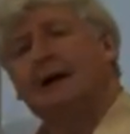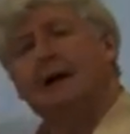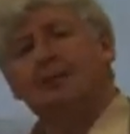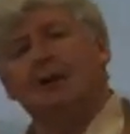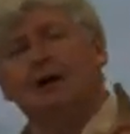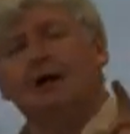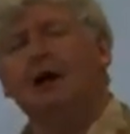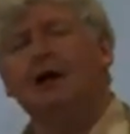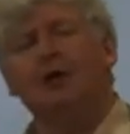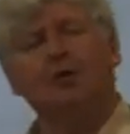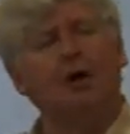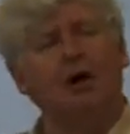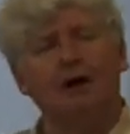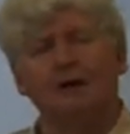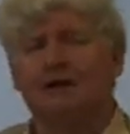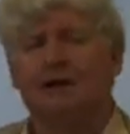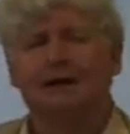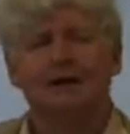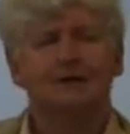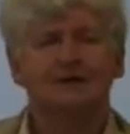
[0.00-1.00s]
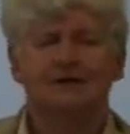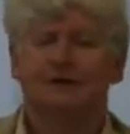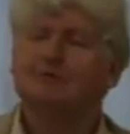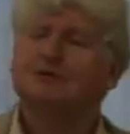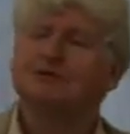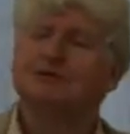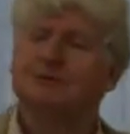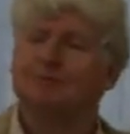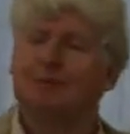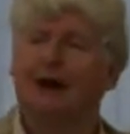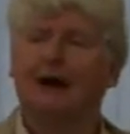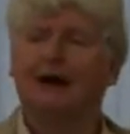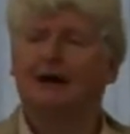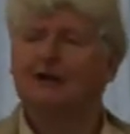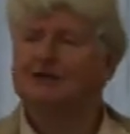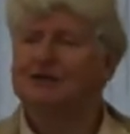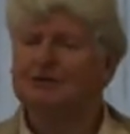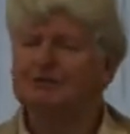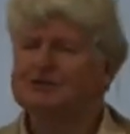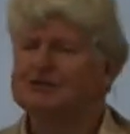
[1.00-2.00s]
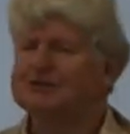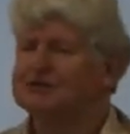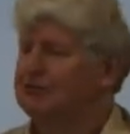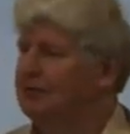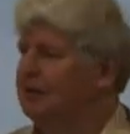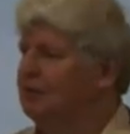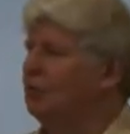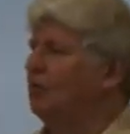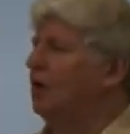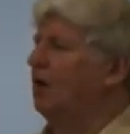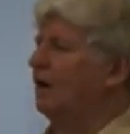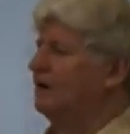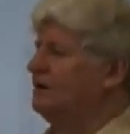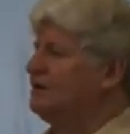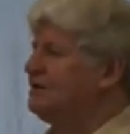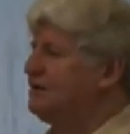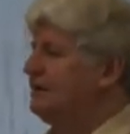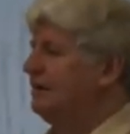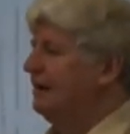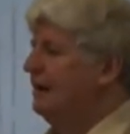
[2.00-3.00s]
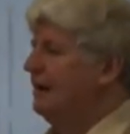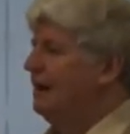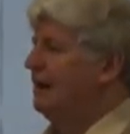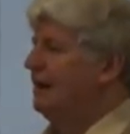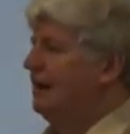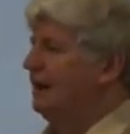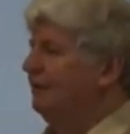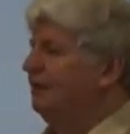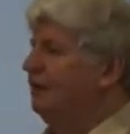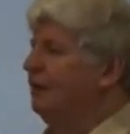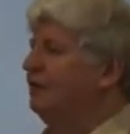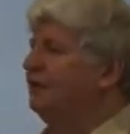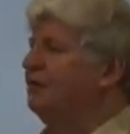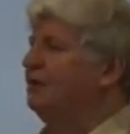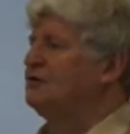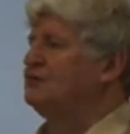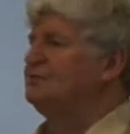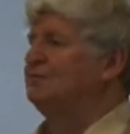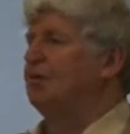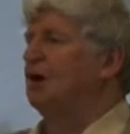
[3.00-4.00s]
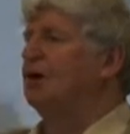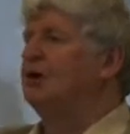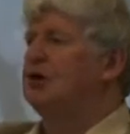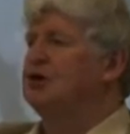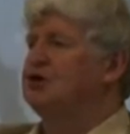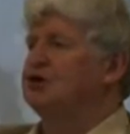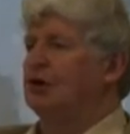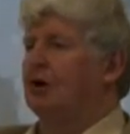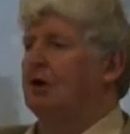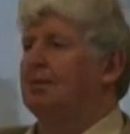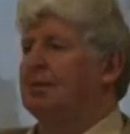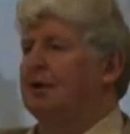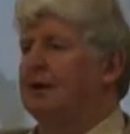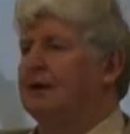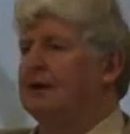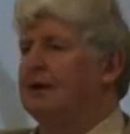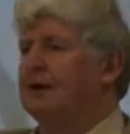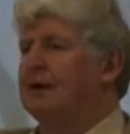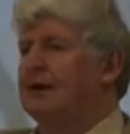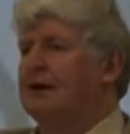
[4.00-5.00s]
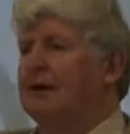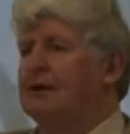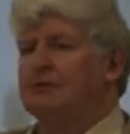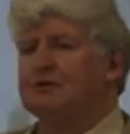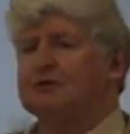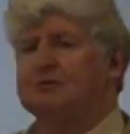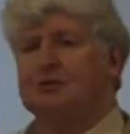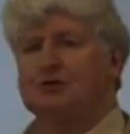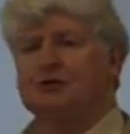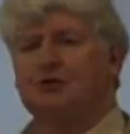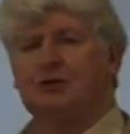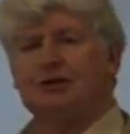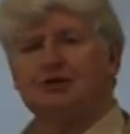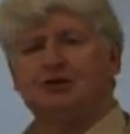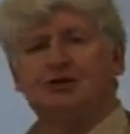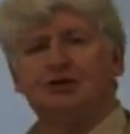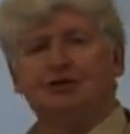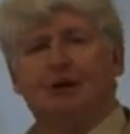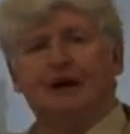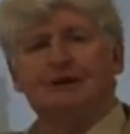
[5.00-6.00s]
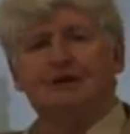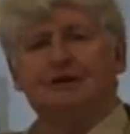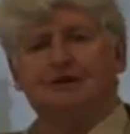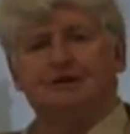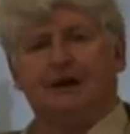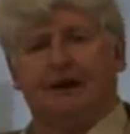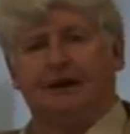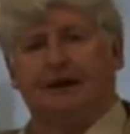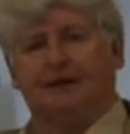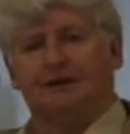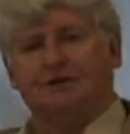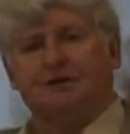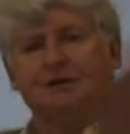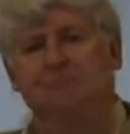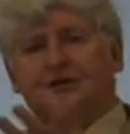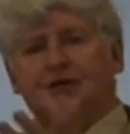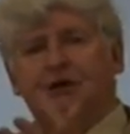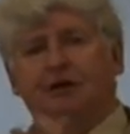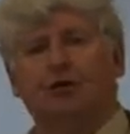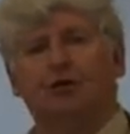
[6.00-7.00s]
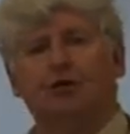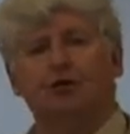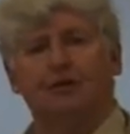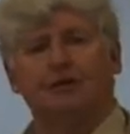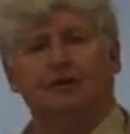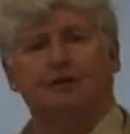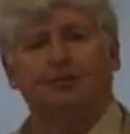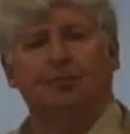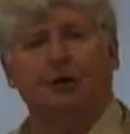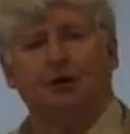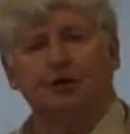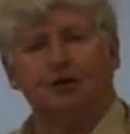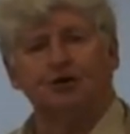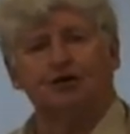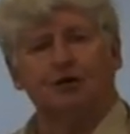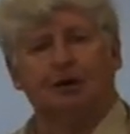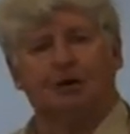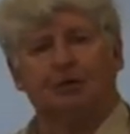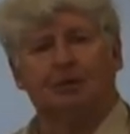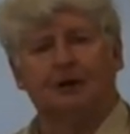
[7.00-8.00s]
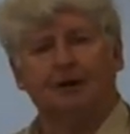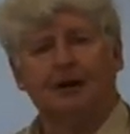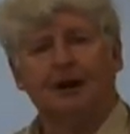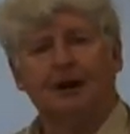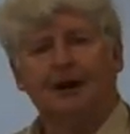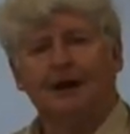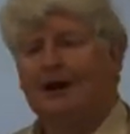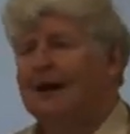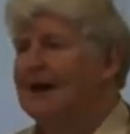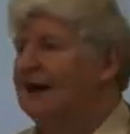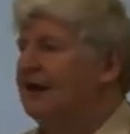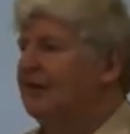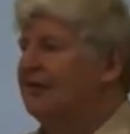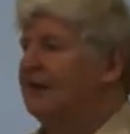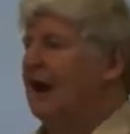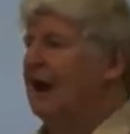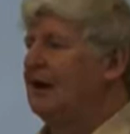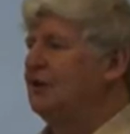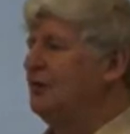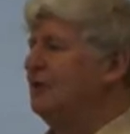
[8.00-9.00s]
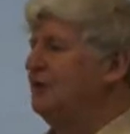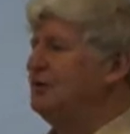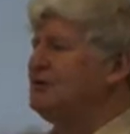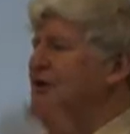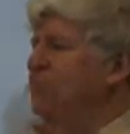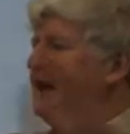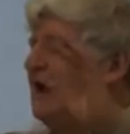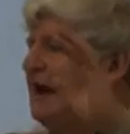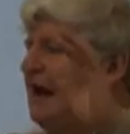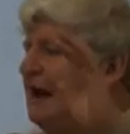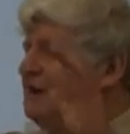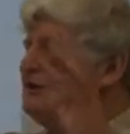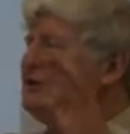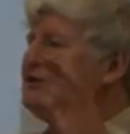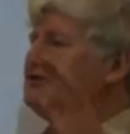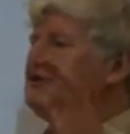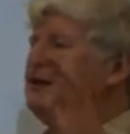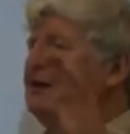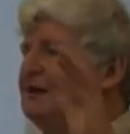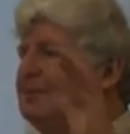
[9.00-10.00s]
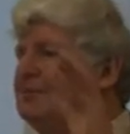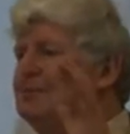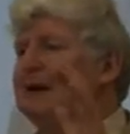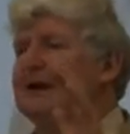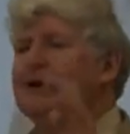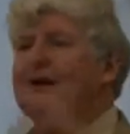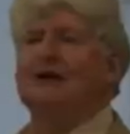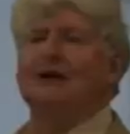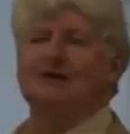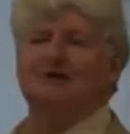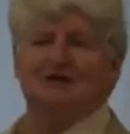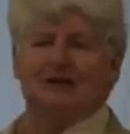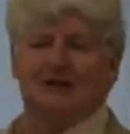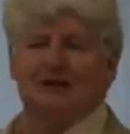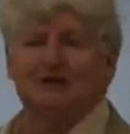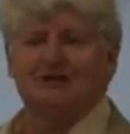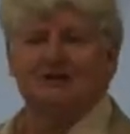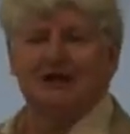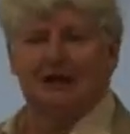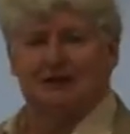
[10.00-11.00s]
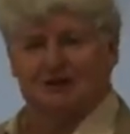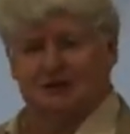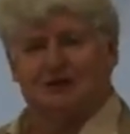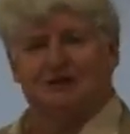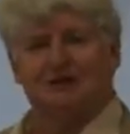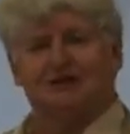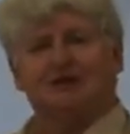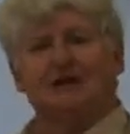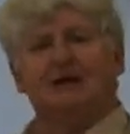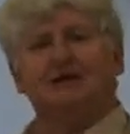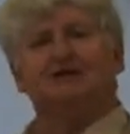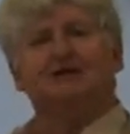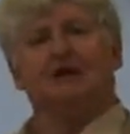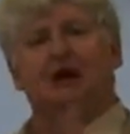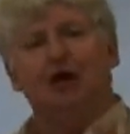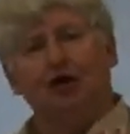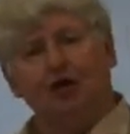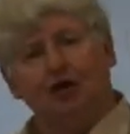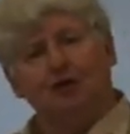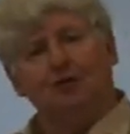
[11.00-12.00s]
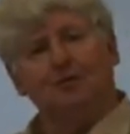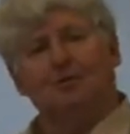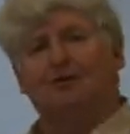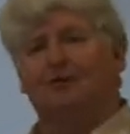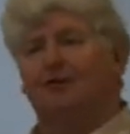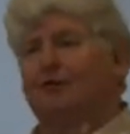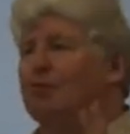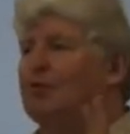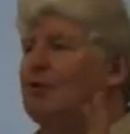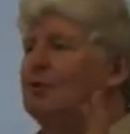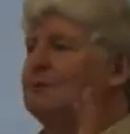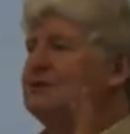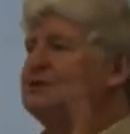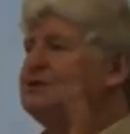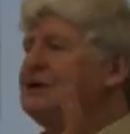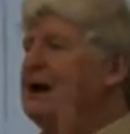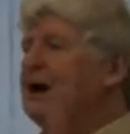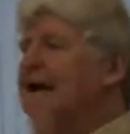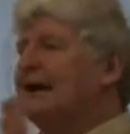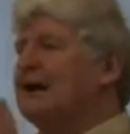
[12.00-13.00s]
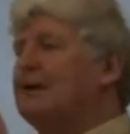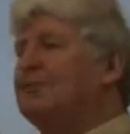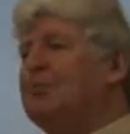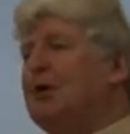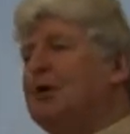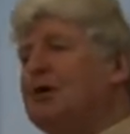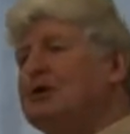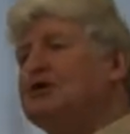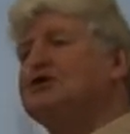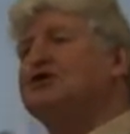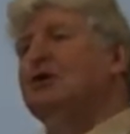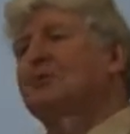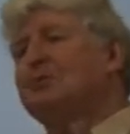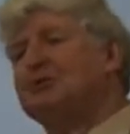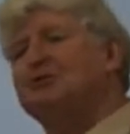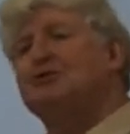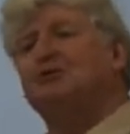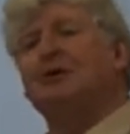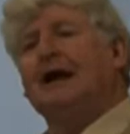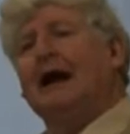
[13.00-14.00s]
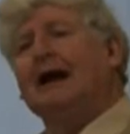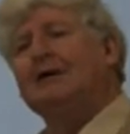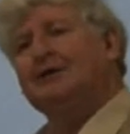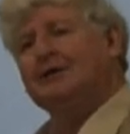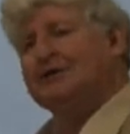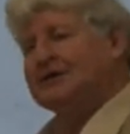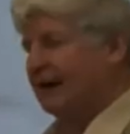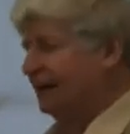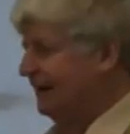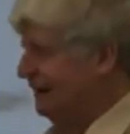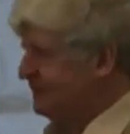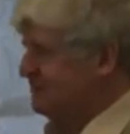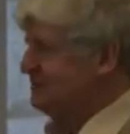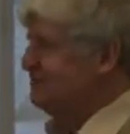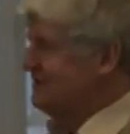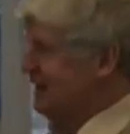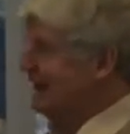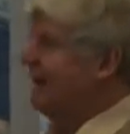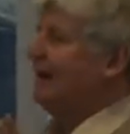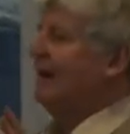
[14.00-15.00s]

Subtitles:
But you know what? She was smart. She was streetwise. The very first body shop was between two undertakers, and she called it the Body Shop. That was an instant media success. The sense of humour of a woman starting a body shop between undertakers